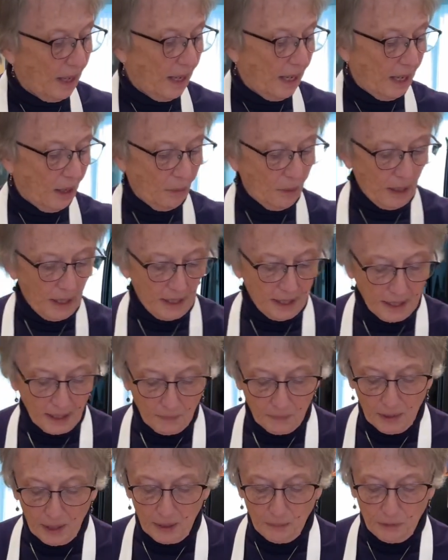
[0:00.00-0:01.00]
And what I
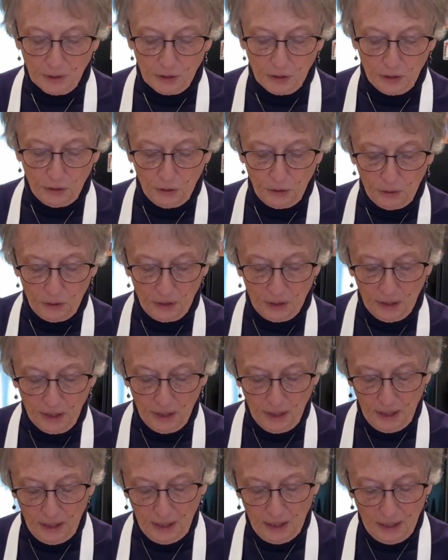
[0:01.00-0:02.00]
sometimes do is,
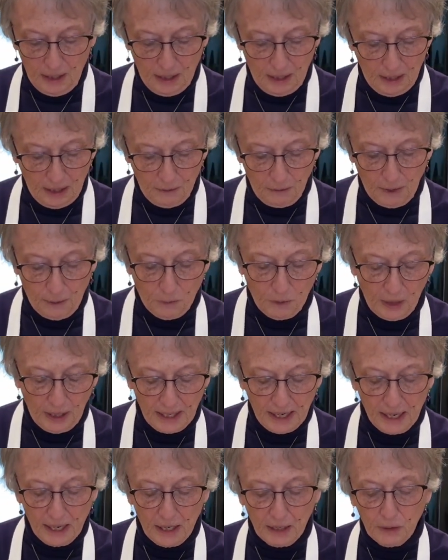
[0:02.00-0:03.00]
if I'm really
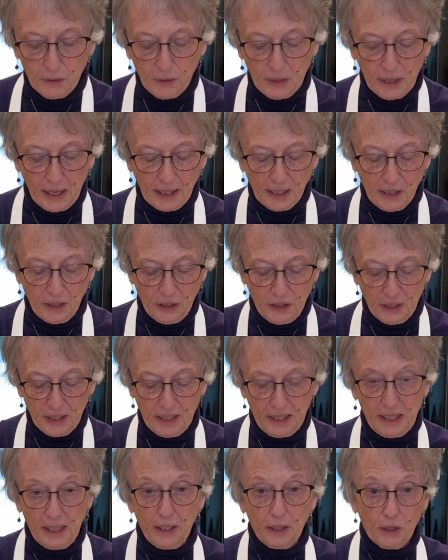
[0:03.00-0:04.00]
hungry, I could
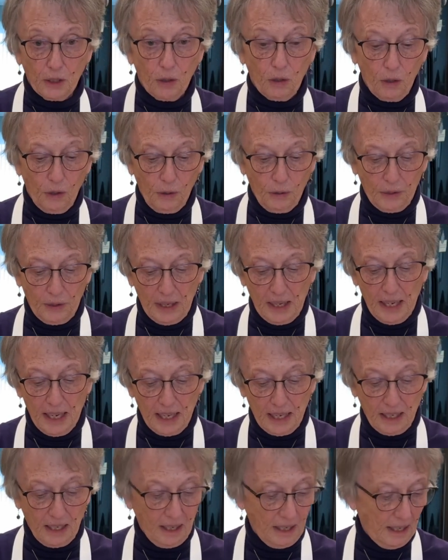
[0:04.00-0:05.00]
just eat the whole
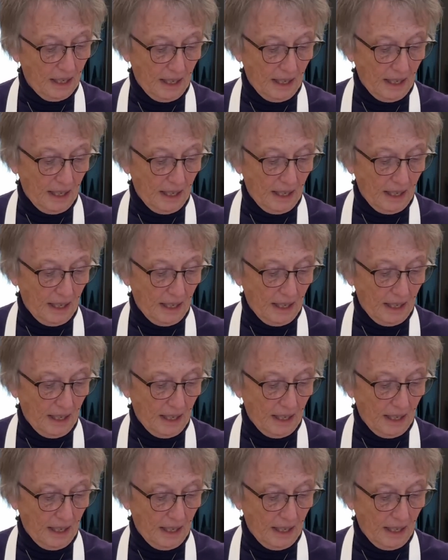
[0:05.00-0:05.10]
thing.